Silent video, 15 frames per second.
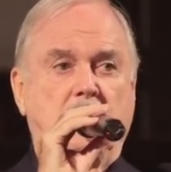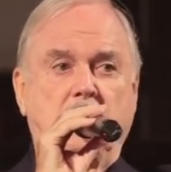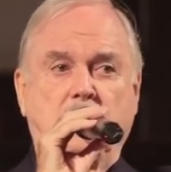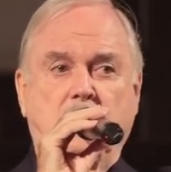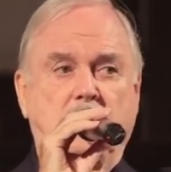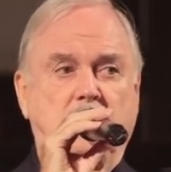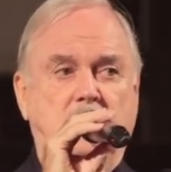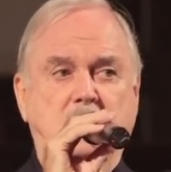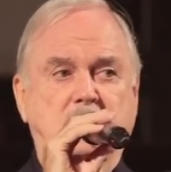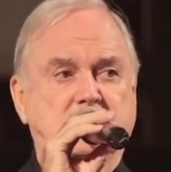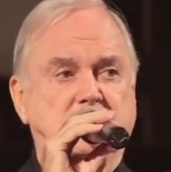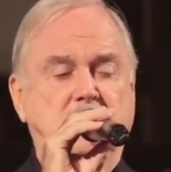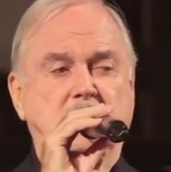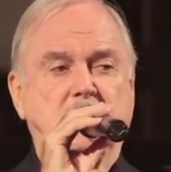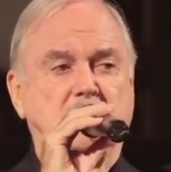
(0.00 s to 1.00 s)
You said, this
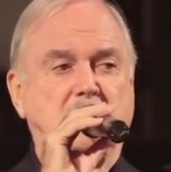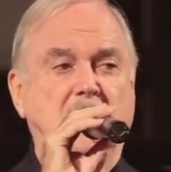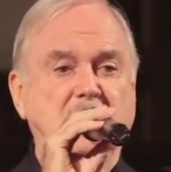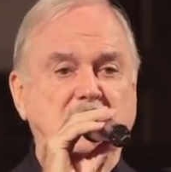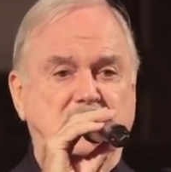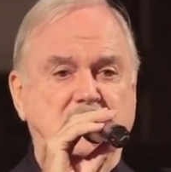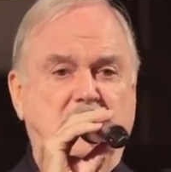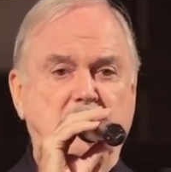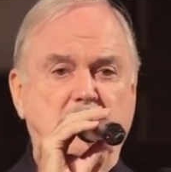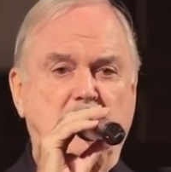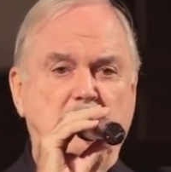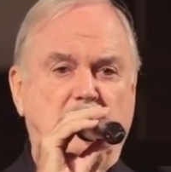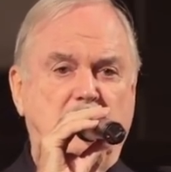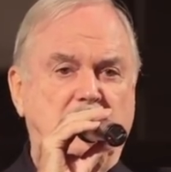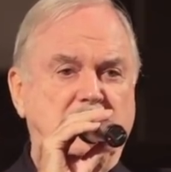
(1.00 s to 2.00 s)
is not a major
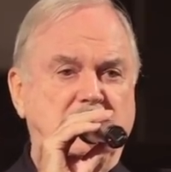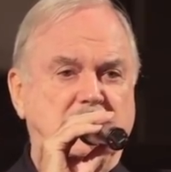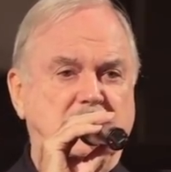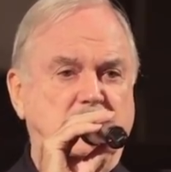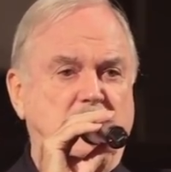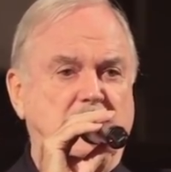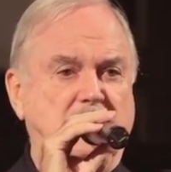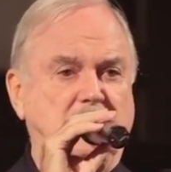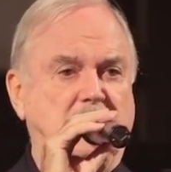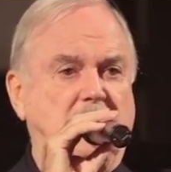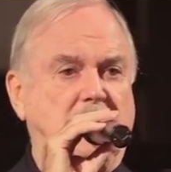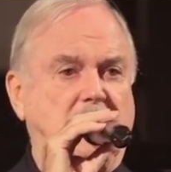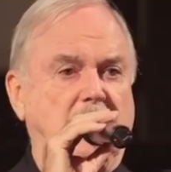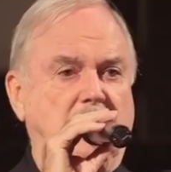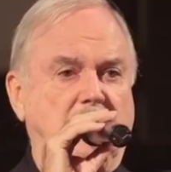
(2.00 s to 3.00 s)
commitment. This is 1
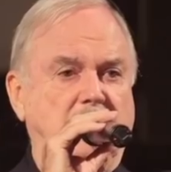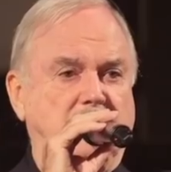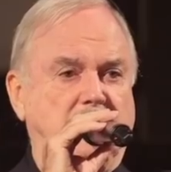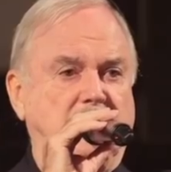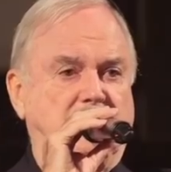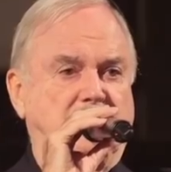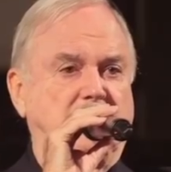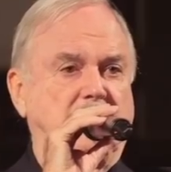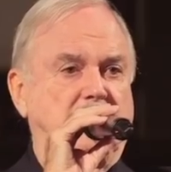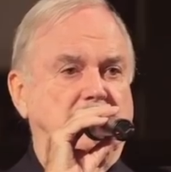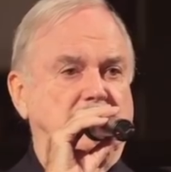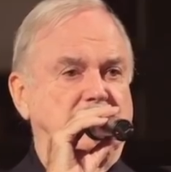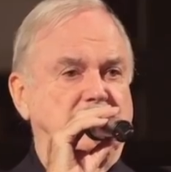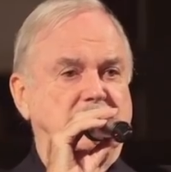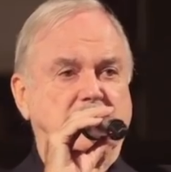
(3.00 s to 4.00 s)
day every
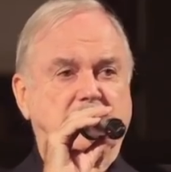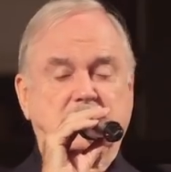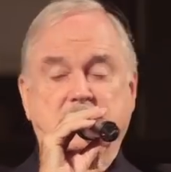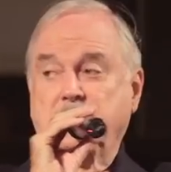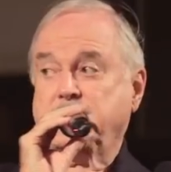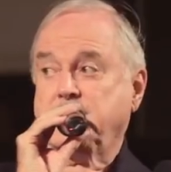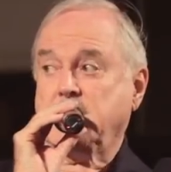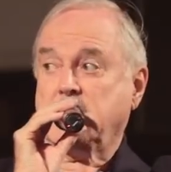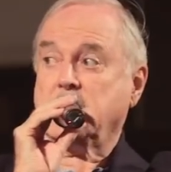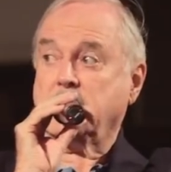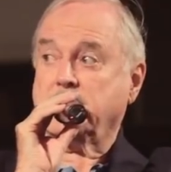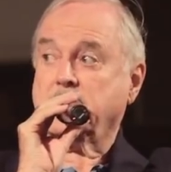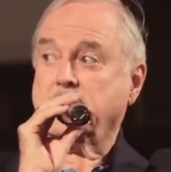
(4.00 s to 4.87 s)
365.